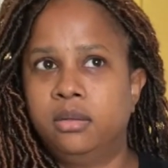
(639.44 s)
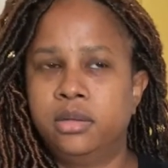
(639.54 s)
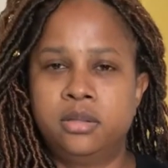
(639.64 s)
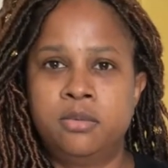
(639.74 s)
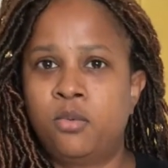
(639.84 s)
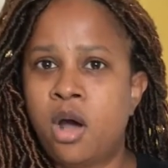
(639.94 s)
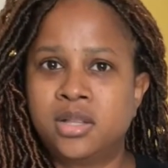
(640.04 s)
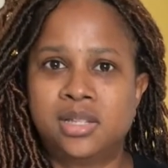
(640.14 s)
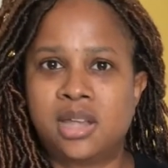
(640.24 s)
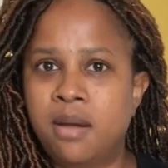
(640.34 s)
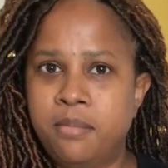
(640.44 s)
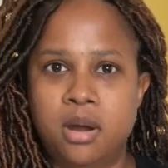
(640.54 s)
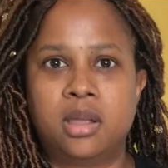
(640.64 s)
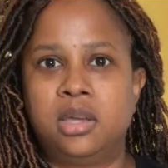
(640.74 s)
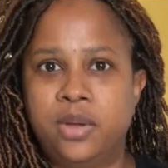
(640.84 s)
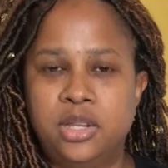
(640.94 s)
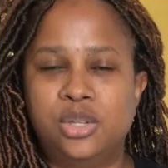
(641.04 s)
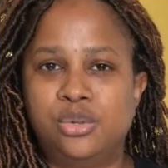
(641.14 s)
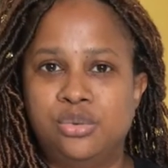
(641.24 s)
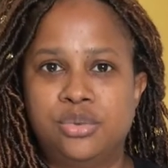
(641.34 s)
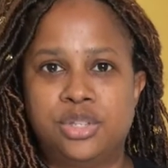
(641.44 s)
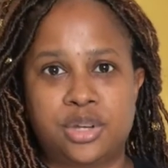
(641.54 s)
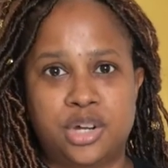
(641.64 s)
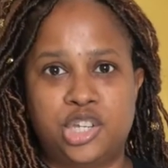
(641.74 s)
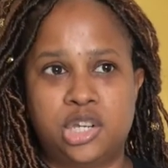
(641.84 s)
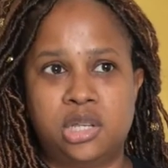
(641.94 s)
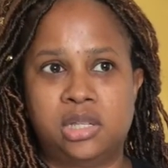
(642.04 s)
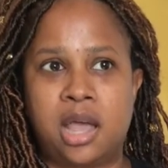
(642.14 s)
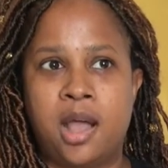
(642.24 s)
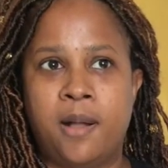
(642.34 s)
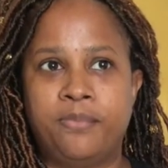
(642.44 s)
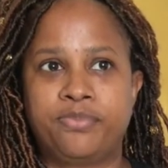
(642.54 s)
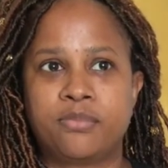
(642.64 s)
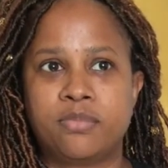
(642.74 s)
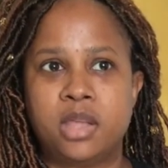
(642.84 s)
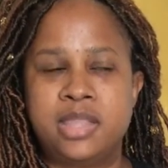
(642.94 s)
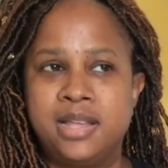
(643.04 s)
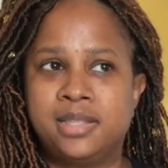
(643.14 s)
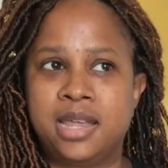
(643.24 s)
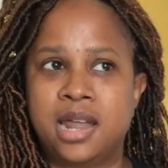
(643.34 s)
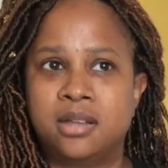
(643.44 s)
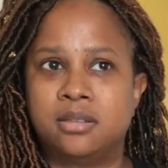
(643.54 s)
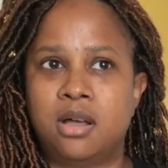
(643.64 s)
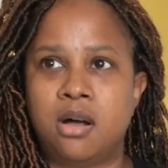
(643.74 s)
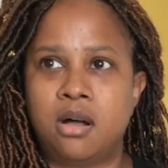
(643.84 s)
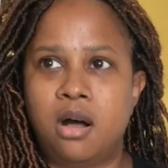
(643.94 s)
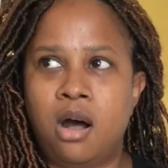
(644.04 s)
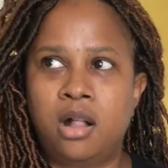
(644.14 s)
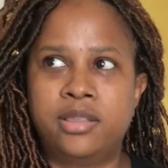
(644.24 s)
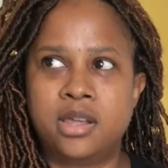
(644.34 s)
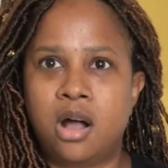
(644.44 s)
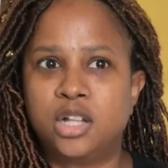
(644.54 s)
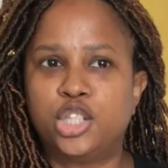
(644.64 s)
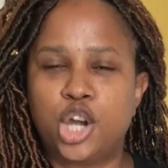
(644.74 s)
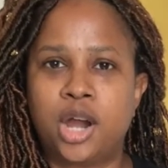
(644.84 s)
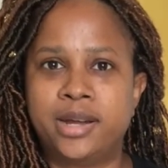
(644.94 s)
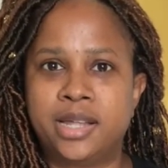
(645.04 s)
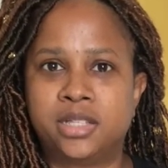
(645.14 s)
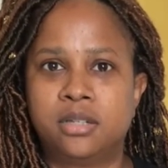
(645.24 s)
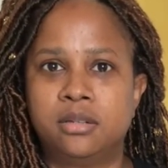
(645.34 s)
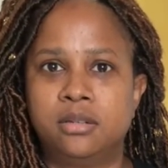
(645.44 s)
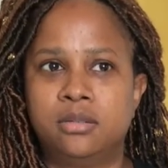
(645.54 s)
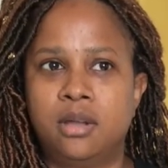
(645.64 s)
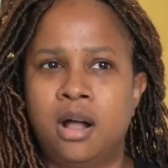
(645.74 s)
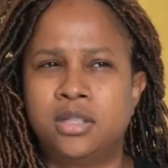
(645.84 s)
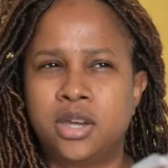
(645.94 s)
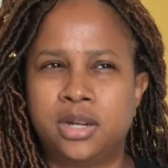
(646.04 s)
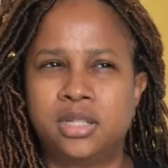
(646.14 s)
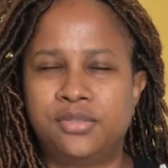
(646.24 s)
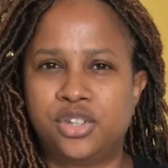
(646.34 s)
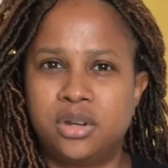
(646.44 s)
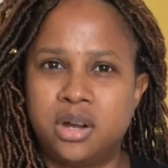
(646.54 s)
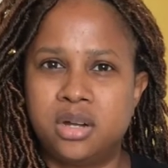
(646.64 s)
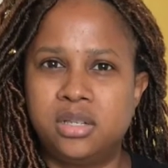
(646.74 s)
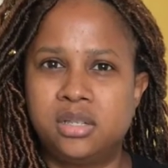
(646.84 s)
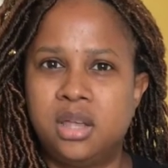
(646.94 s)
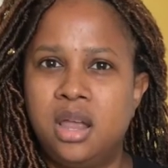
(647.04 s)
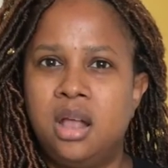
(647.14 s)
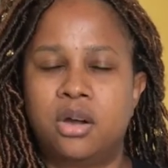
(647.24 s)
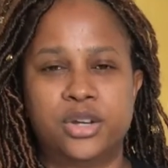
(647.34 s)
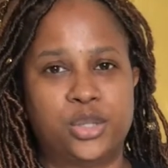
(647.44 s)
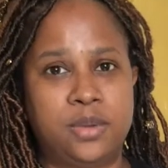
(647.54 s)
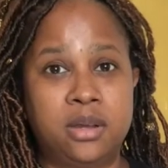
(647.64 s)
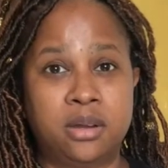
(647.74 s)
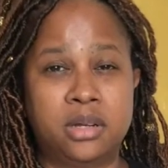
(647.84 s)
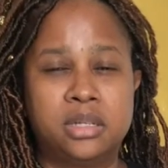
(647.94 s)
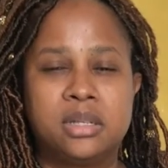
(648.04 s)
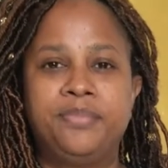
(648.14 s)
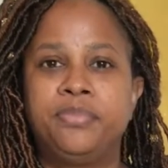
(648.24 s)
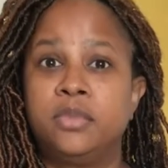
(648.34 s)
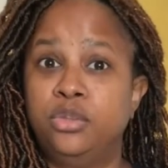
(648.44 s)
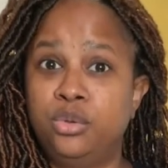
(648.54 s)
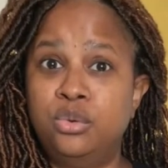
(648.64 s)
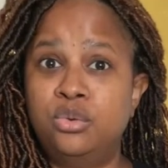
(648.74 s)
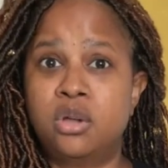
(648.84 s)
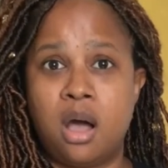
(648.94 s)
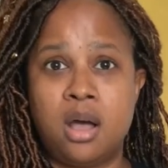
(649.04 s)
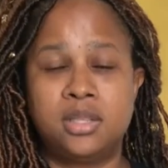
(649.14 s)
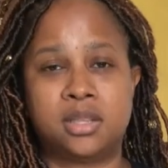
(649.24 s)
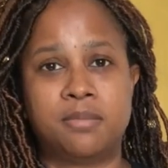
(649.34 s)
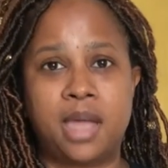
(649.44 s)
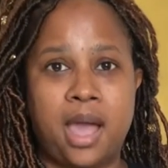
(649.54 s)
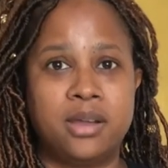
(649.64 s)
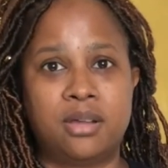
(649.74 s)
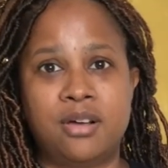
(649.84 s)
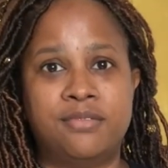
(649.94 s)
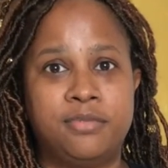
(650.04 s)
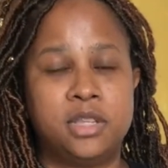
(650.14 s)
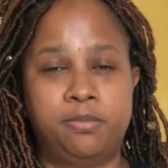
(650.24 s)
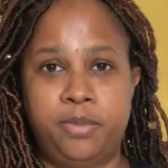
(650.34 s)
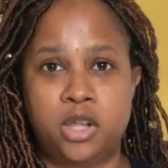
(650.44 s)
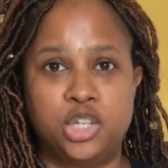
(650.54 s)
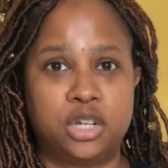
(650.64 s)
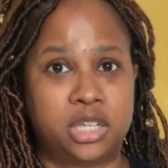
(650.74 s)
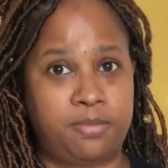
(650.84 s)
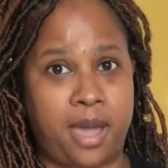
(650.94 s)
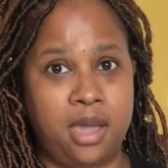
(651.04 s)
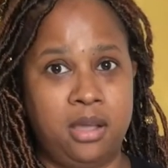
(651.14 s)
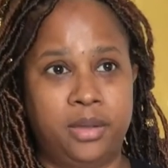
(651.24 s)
the waters are murky when you do searches. They say that all the alternative sugars or sweeteners do cause some kind of blood sugar spike.